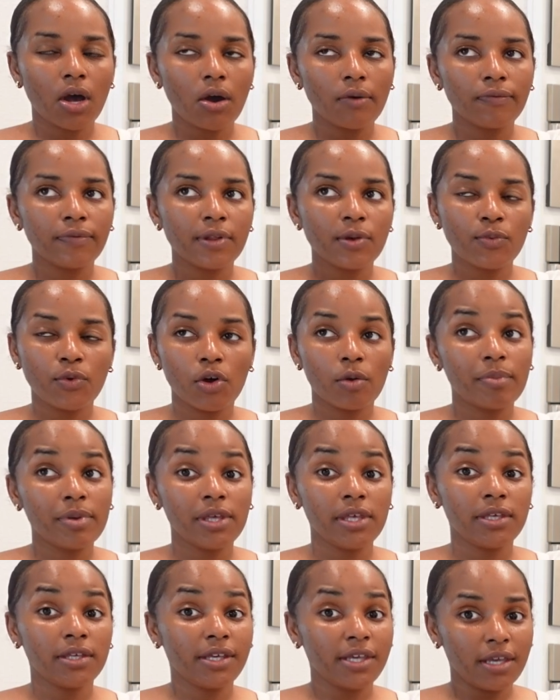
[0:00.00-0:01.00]
Hopefully we'll
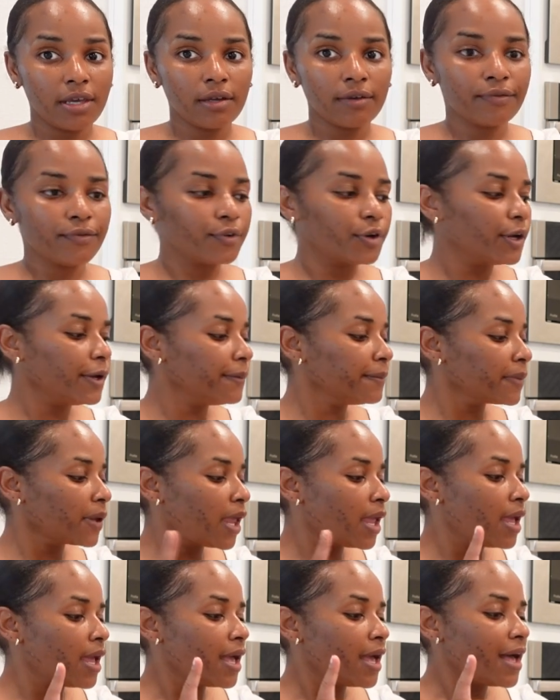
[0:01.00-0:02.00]
be kid free.
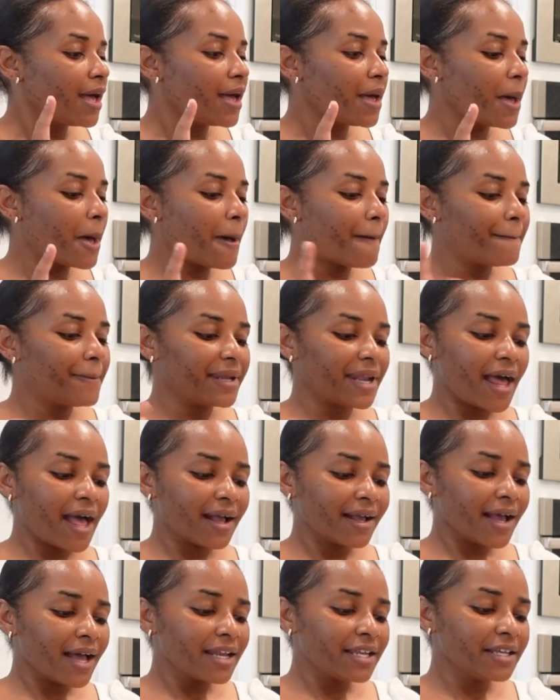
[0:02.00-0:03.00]
Um, but
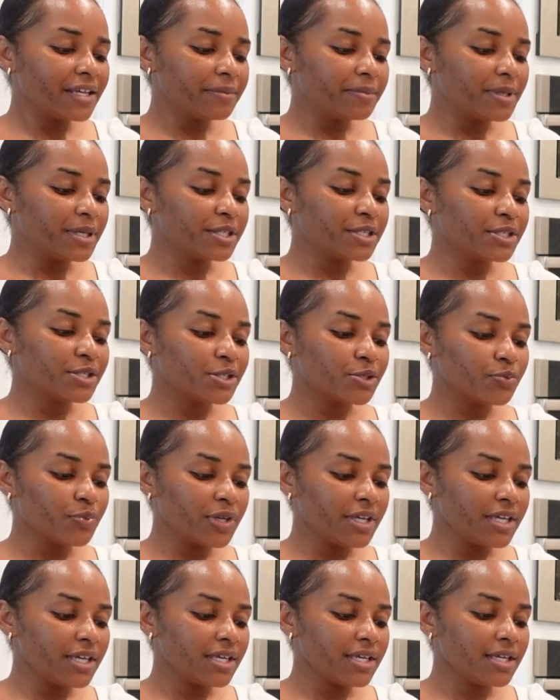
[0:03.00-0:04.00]
I got him this
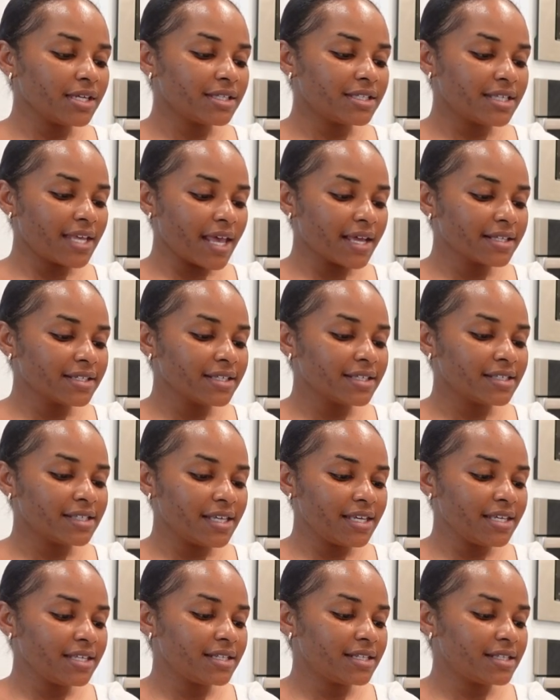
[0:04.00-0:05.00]
sweet Texas
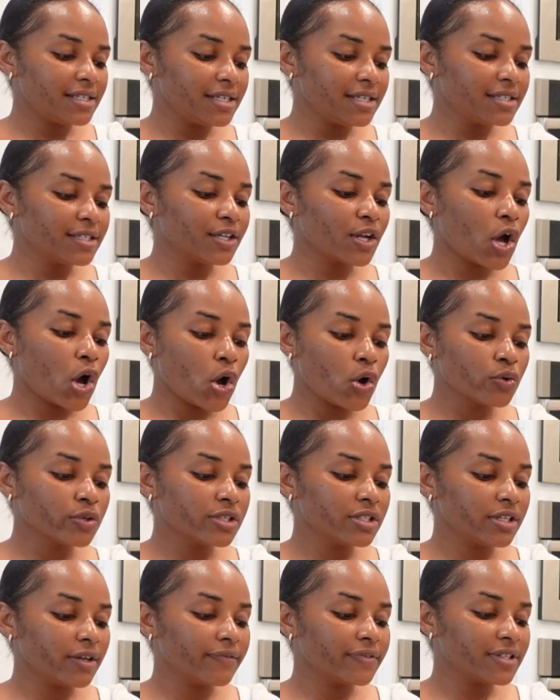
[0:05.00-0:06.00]
heat seasoned whole
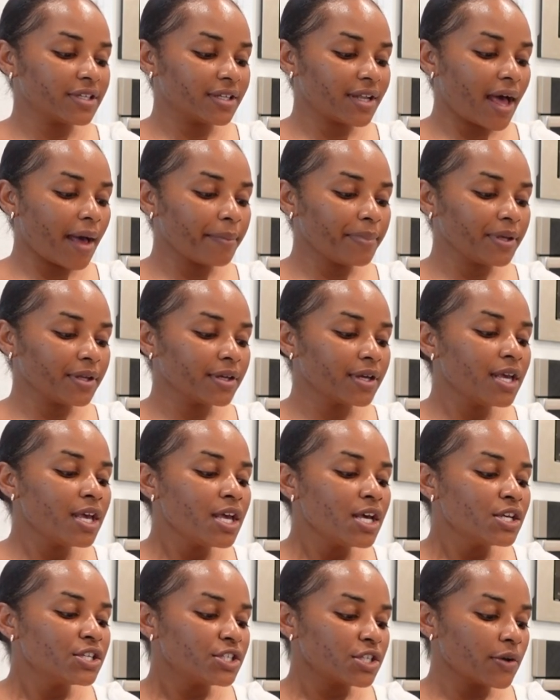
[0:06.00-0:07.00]
stuffed tilapia.
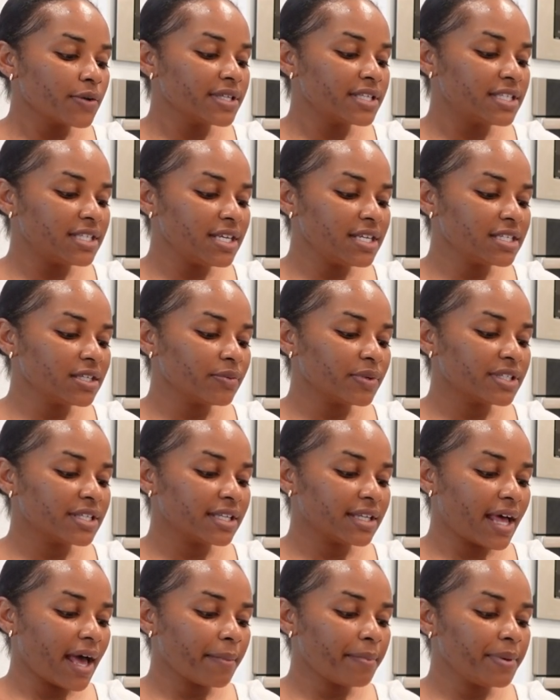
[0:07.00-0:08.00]
So it's seasoned with
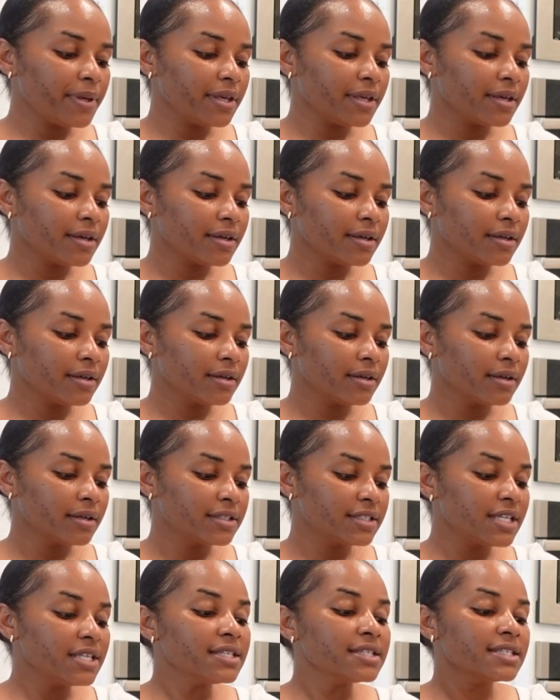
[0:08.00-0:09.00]
tilapia,
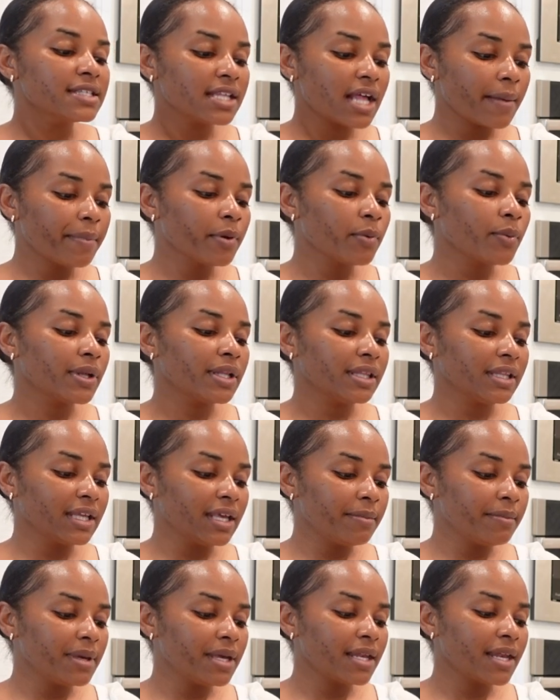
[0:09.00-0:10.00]
Seasoned sloppy with
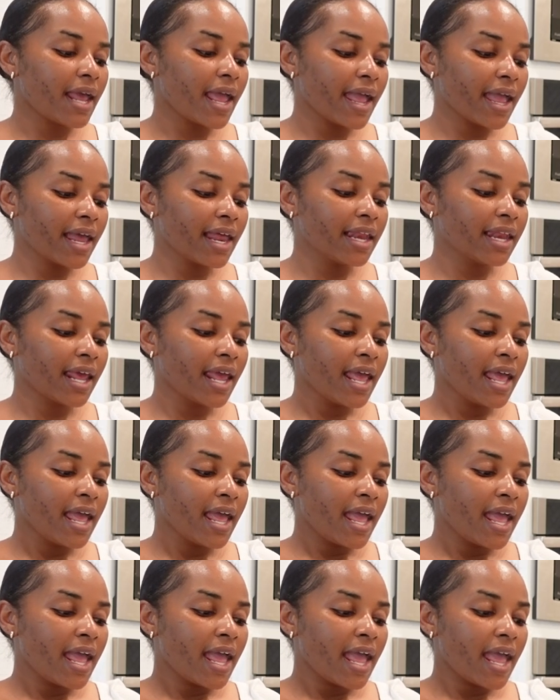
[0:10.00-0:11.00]
lemon and
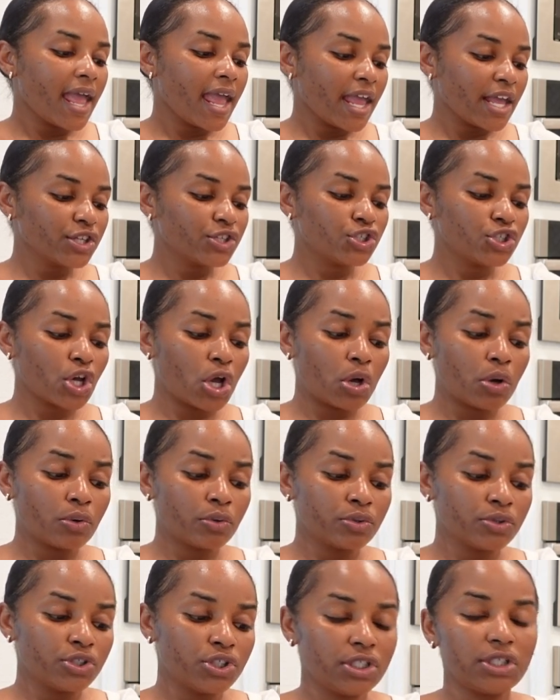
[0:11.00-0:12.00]

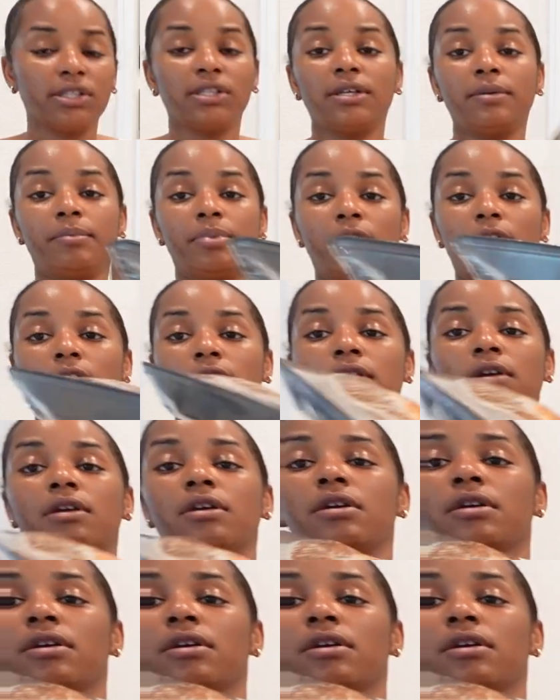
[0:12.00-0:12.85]
ancho chili butter.